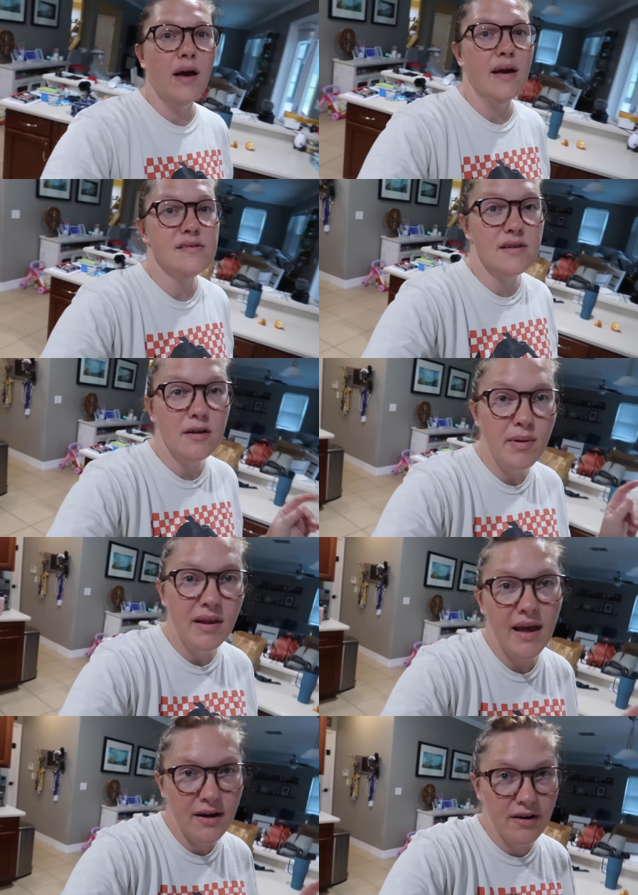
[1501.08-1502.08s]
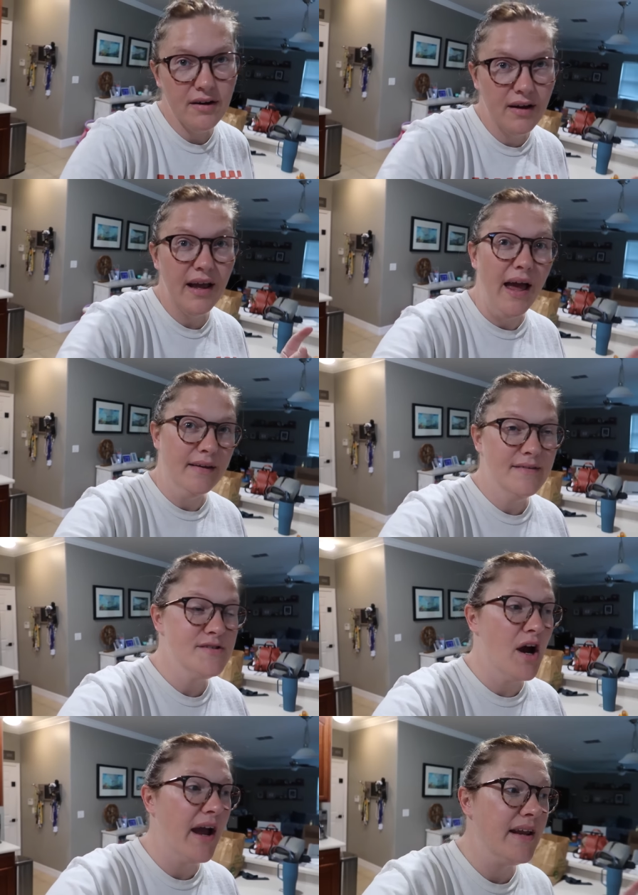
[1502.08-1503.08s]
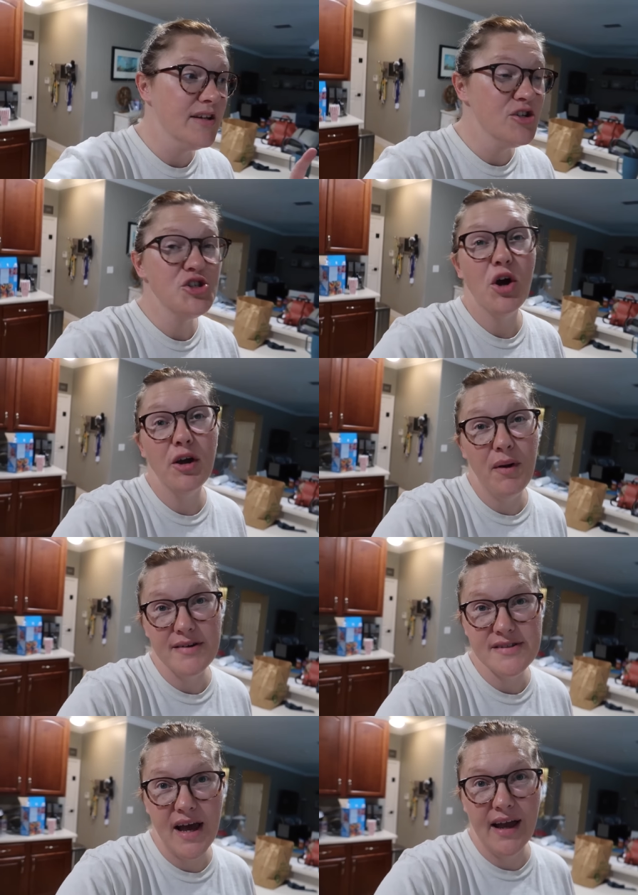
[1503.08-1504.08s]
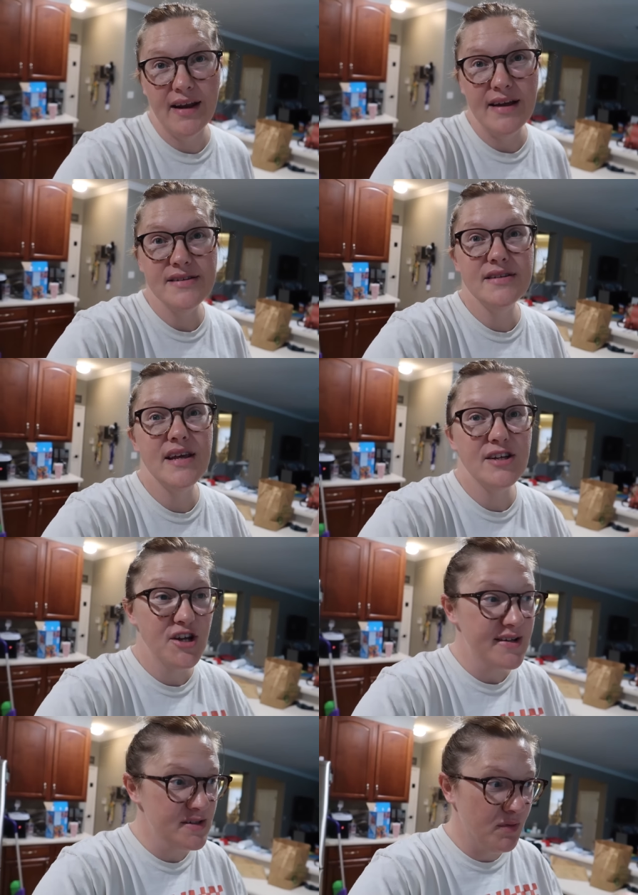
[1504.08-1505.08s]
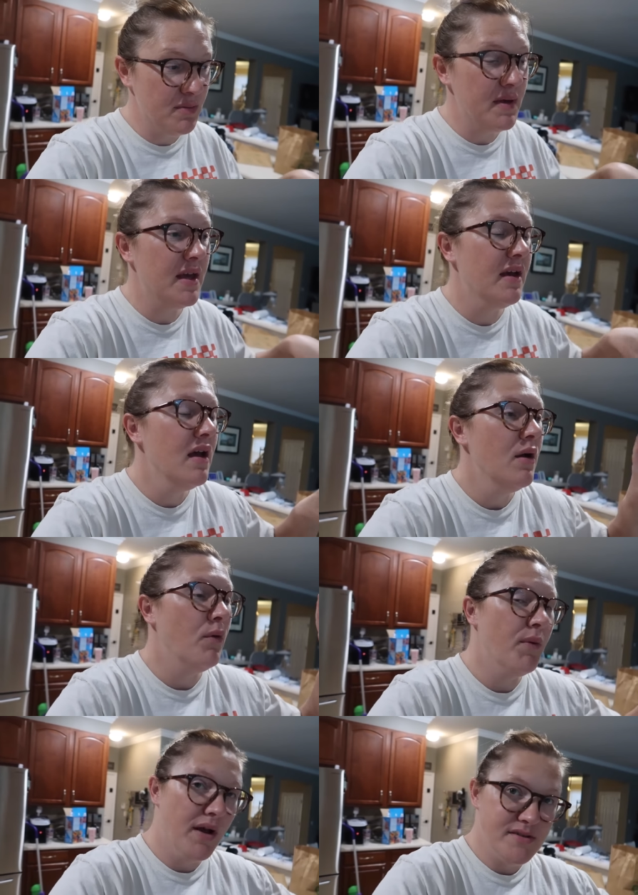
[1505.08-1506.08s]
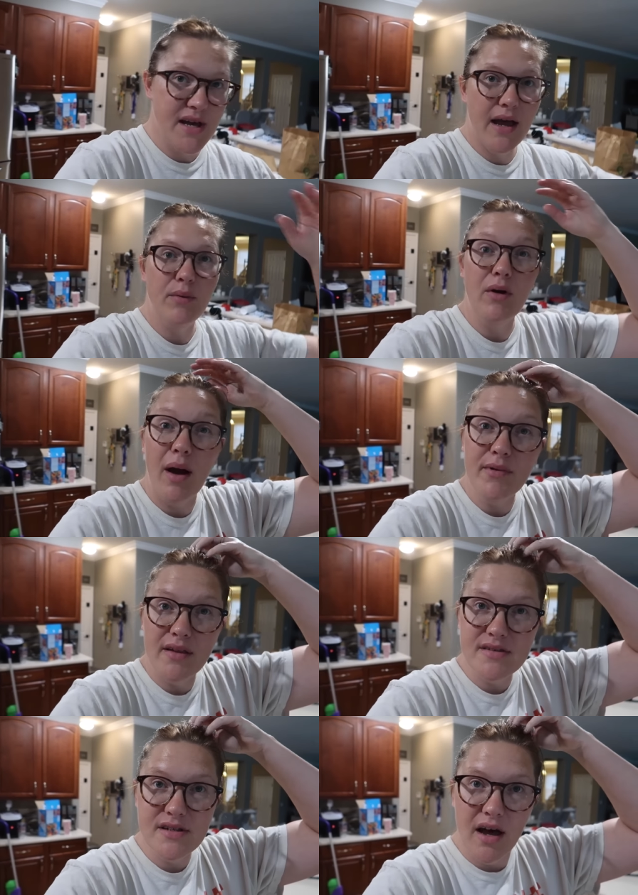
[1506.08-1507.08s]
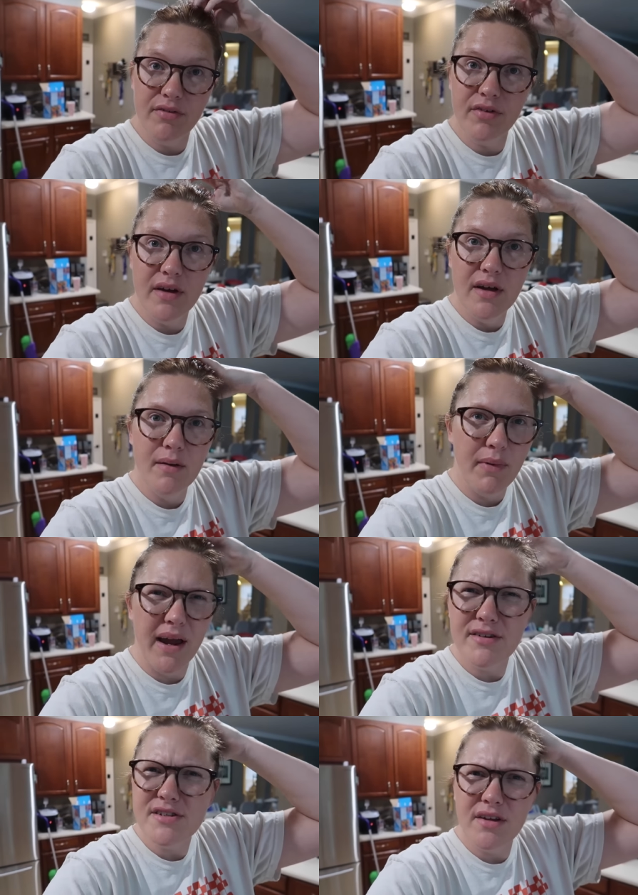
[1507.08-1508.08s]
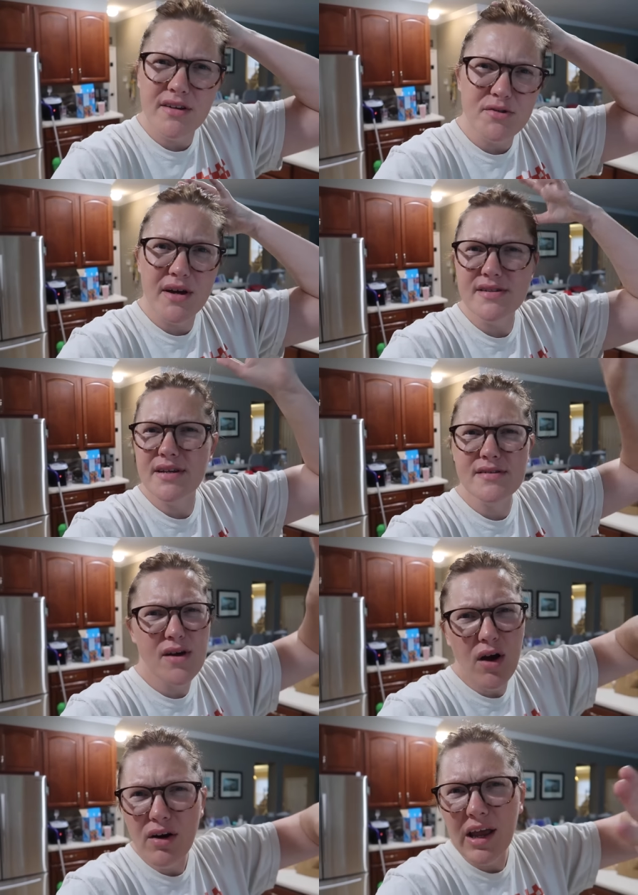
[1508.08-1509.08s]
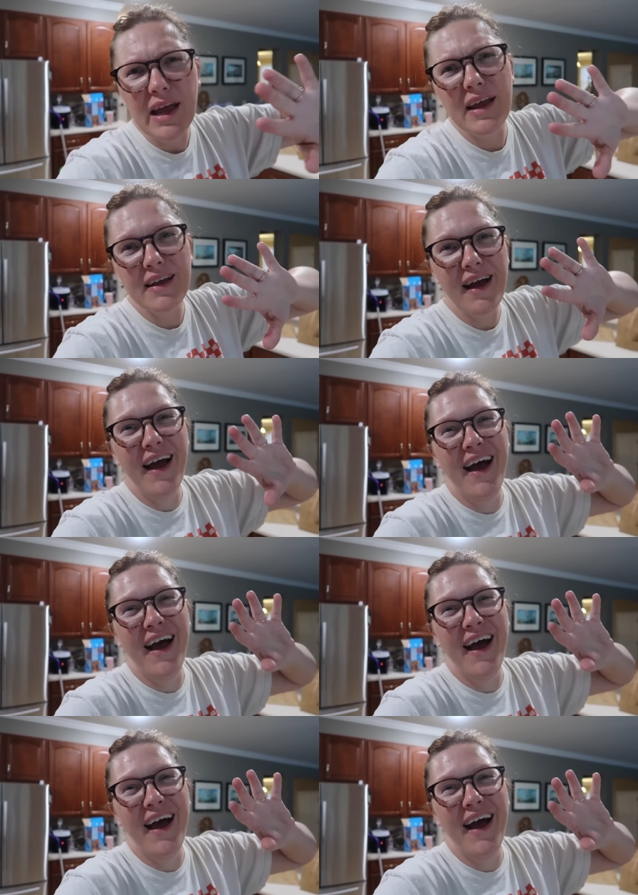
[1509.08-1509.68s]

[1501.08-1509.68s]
Okay, it's a little bit later. Again, sorry, I didn't show you outside. I did take Jackson with me. We went outside, we grabbed all the stuff. My hair still looks crazy, sorry.